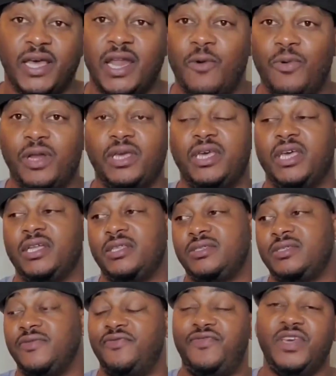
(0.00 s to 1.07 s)
and I want to
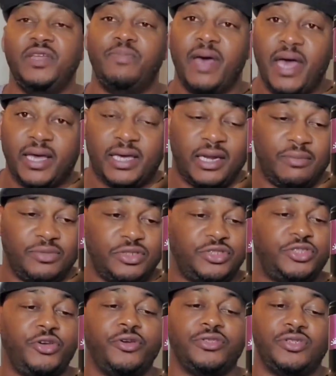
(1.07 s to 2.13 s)
get some feedback, and I'm
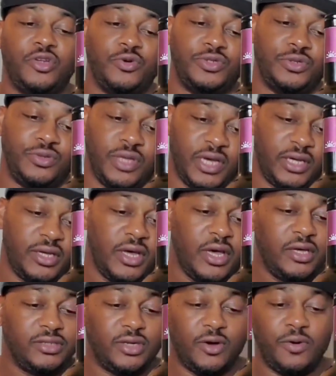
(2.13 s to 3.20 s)
just curious to know what you think.
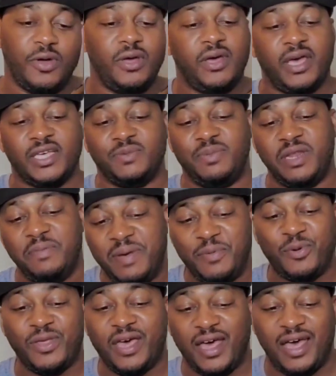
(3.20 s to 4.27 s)
So as many
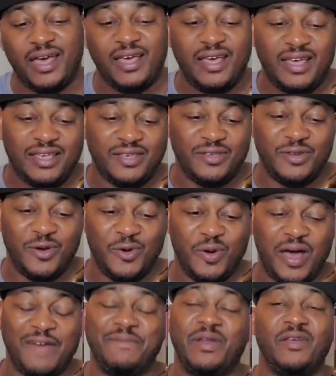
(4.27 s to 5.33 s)
people that, you
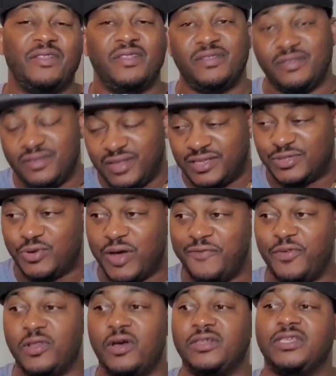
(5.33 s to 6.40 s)
know, I've been on
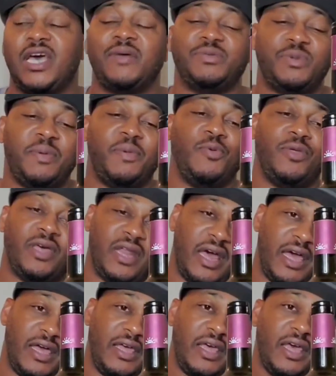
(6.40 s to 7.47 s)
Instagram for a long time, as many people
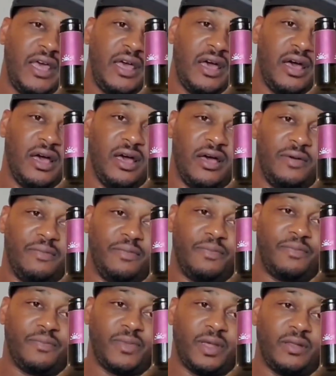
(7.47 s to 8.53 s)
that
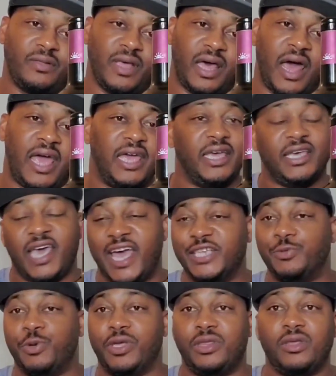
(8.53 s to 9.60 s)
I
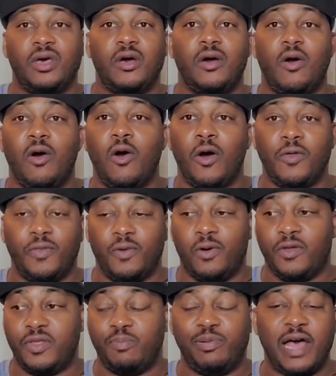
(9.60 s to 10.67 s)
engage with
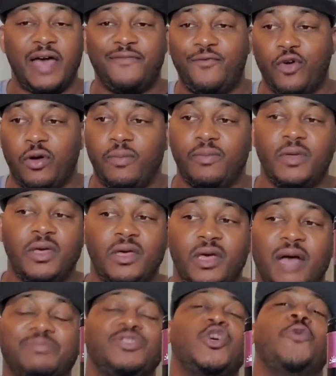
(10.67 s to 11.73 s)
on the platform,
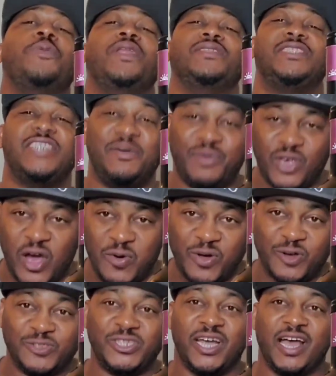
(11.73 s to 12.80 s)
I'm just hoping that some of y'all
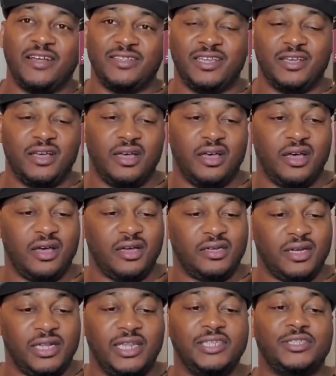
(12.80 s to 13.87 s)
will go check out
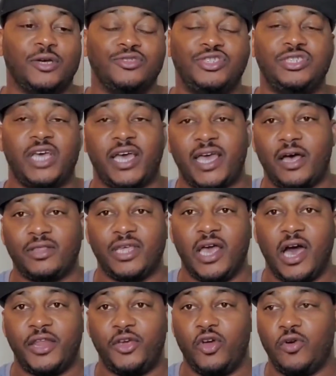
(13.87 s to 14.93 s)
the
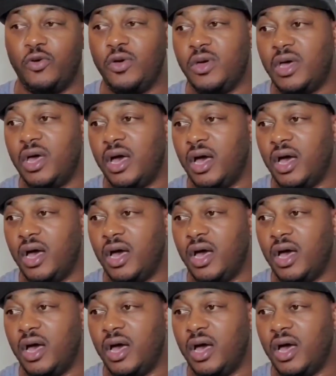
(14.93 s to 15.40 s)
audio